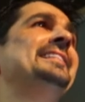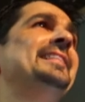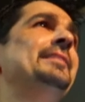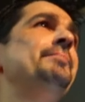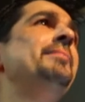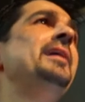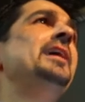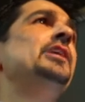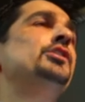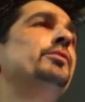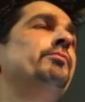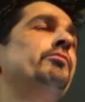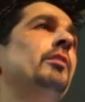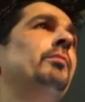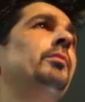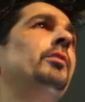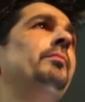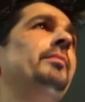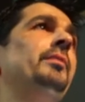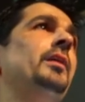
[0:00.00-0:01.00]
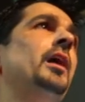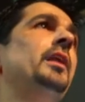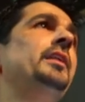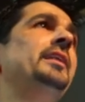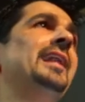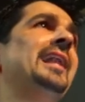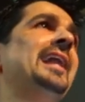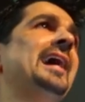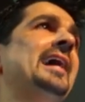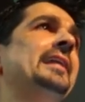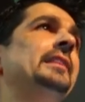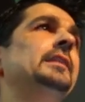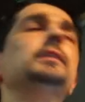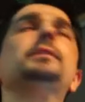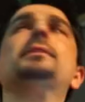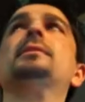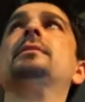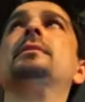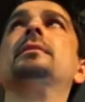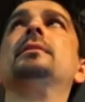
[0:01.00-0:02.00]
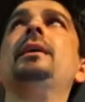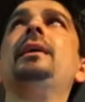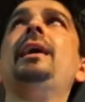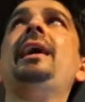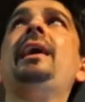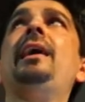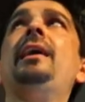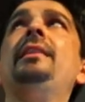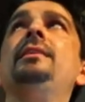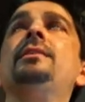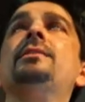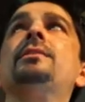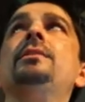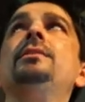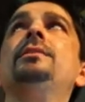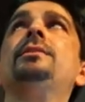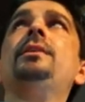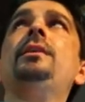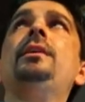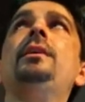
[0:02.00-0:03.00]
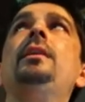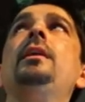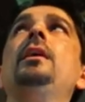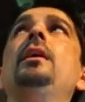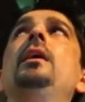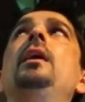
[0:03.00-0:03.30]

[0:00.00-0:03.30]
is the major problem underlying this uh, this concern.